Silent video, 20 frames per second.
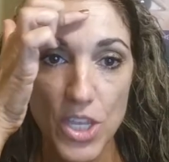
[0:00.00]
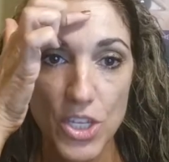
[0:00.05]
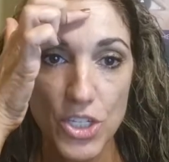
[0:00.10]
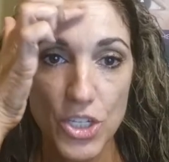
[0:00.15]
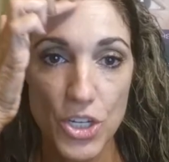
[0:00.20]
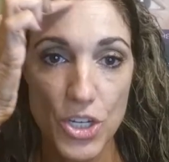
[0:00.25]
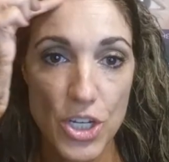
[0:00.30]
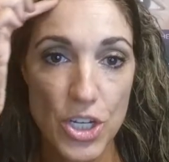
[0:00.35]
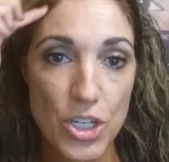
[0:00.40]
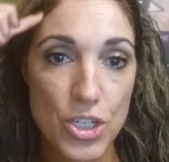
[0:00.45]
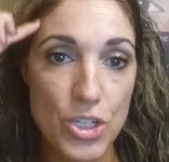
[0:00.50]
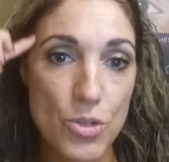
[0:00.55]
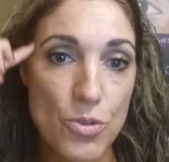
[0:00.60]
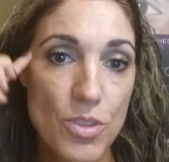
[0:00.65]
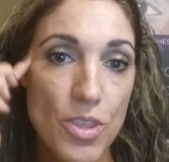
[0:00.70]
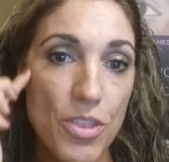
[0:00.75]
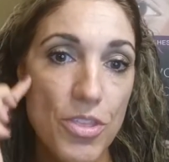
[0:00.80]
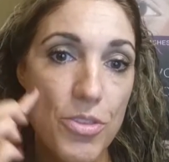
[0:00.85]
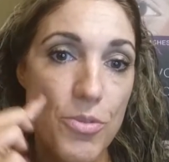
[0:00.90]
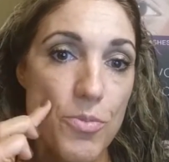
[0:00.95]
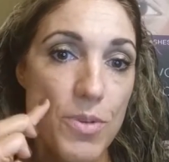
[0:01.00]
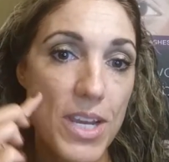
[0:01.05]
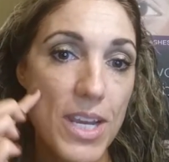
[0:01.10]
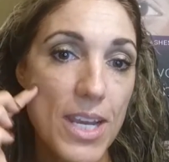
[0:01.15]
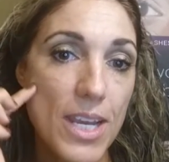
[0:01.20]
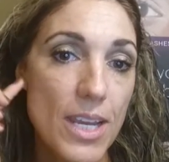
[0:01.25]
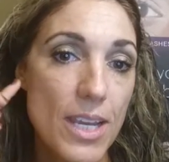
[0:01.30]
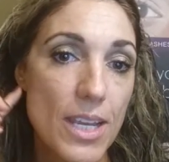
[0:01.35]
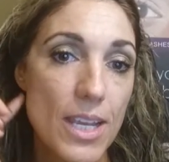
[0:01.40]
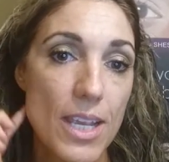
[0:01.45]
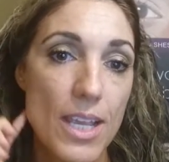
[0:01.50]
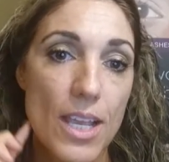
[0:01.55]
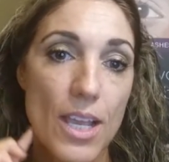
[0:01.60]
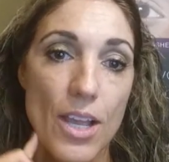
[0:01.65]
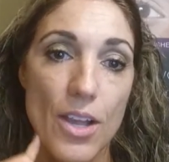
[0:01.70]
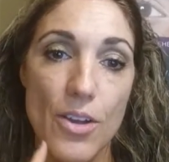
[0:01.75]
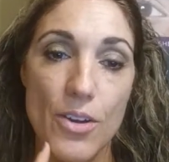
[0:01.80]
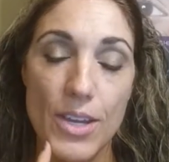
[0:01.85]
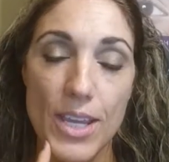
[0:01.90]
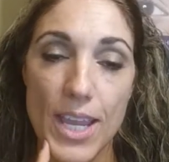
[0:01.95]
So you're going to do the 3,
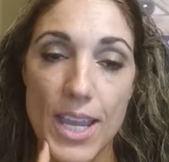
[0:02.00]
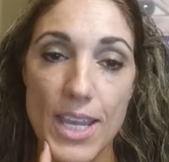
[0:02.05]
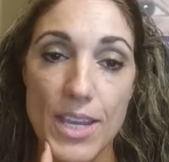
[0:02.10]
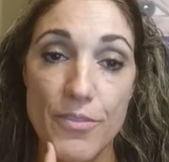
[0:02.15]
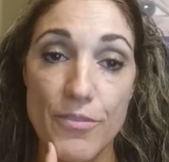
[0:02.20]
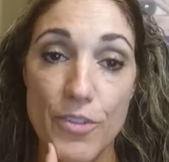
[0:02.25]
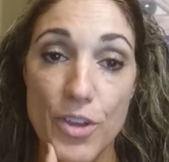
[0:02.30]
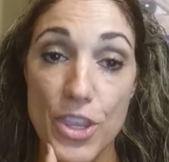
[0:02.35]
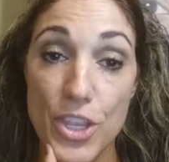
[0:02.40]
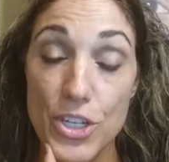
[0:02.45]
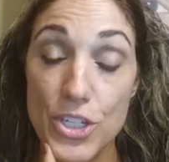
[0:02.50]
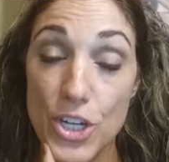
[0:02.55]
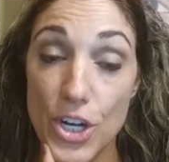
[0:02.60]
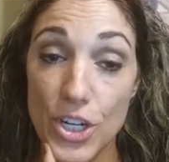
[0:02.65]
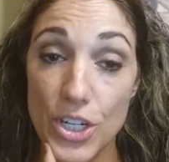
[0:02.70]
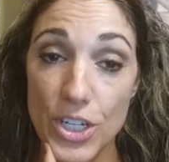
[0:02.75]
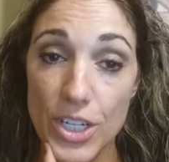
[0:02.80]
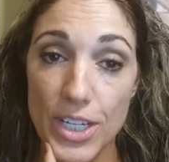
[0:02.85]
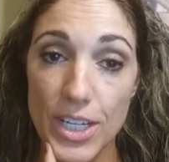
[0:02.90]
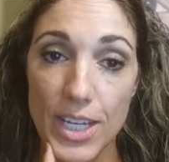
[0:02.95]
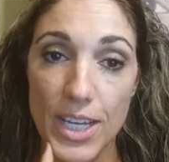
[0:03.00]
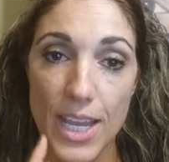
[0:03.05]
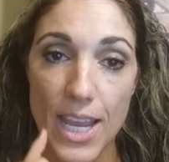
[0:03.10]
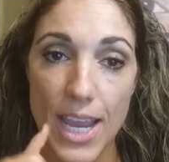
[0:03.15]
okay, for the dark,